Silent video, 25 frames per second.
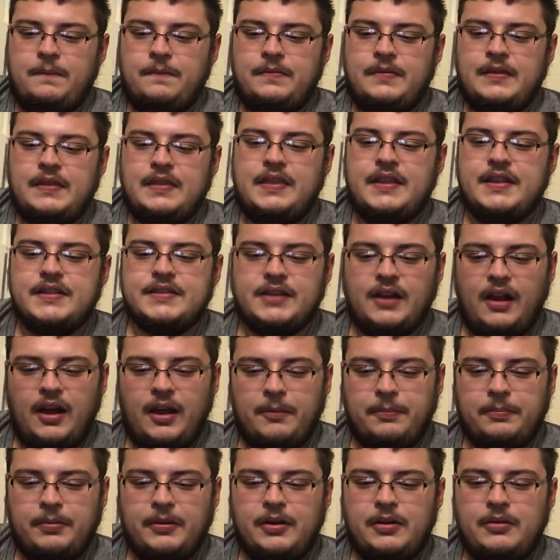This
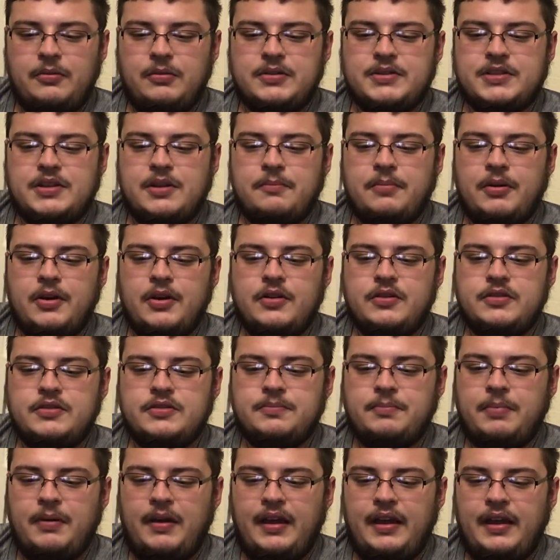opera was
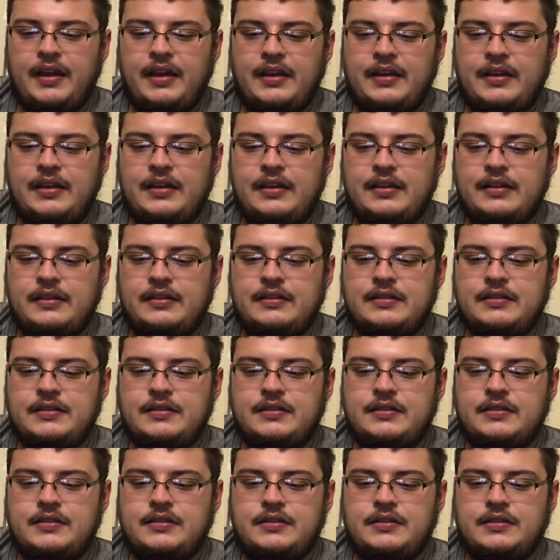composed by
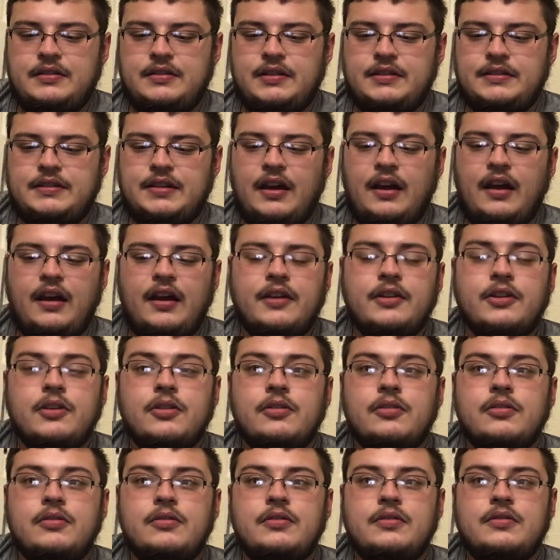
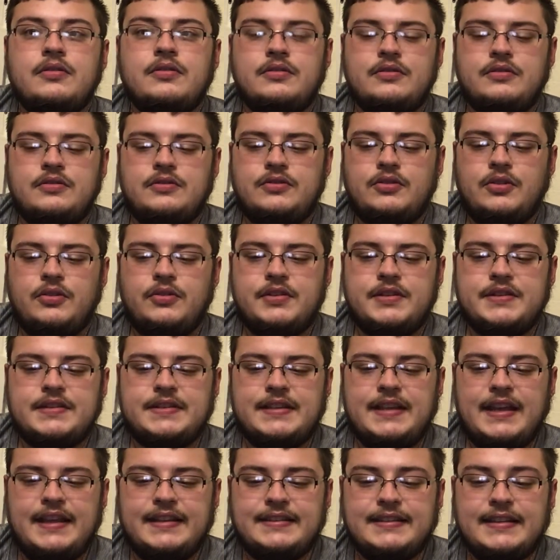Gaetano
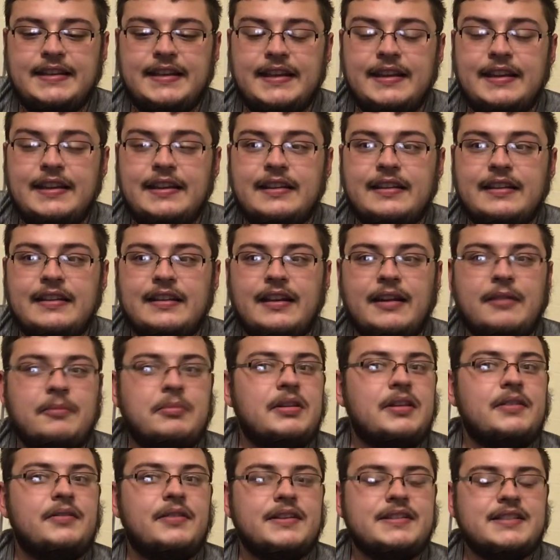Donizetti, I
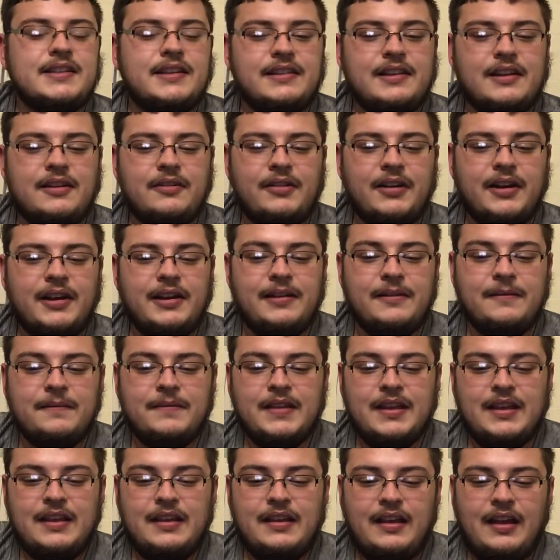believe I said that right,
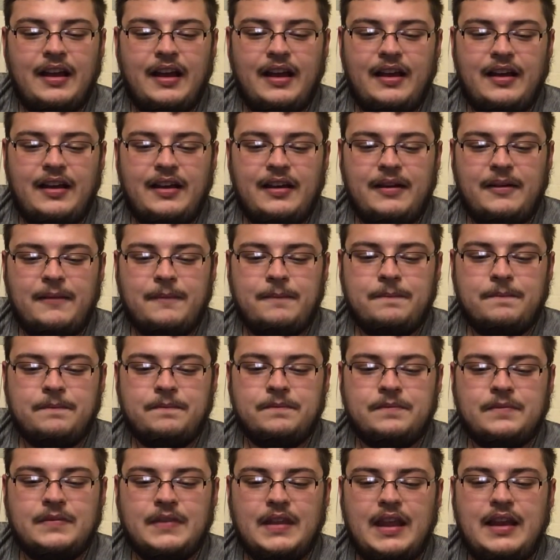and
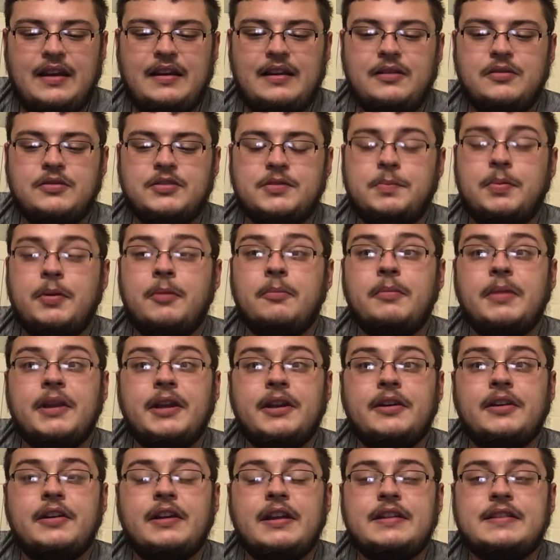it was
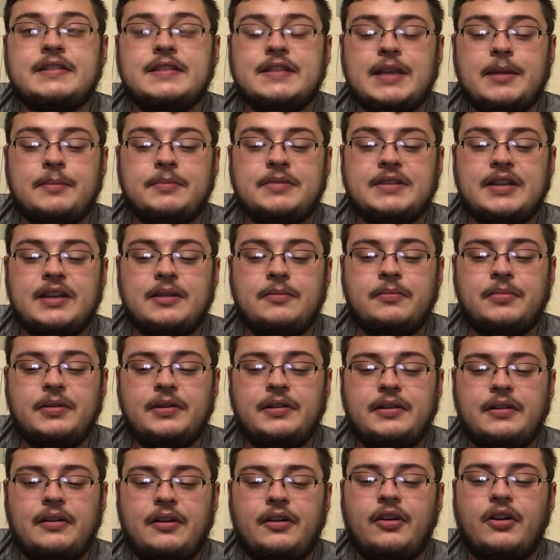premiered in
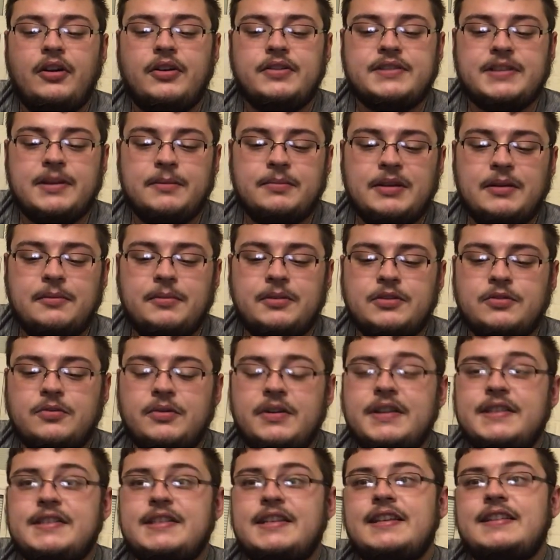on September
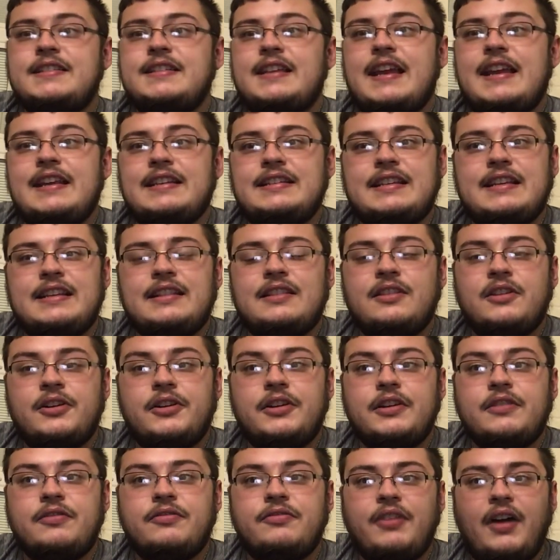26,
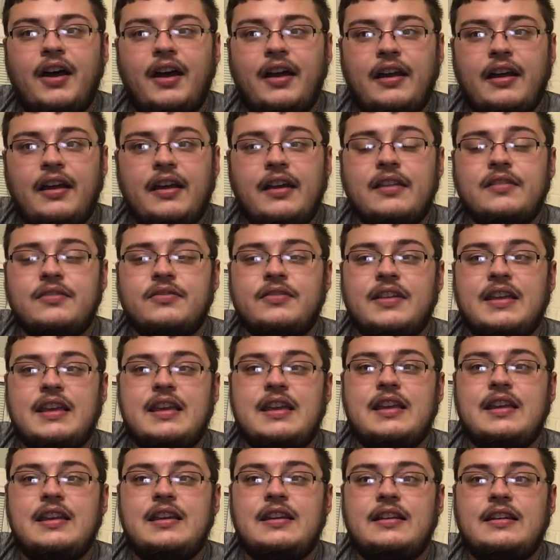1835
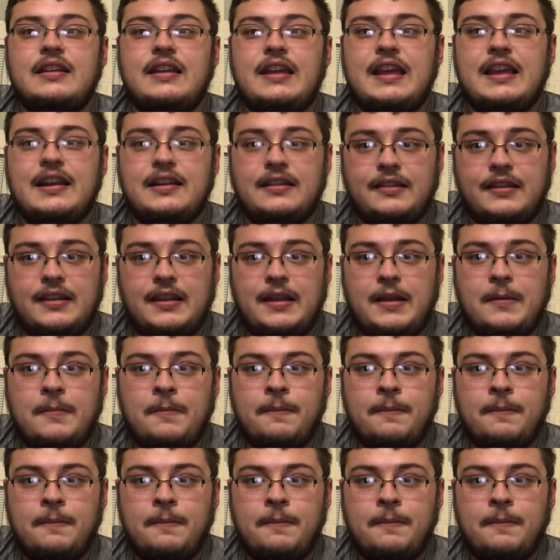in Italy.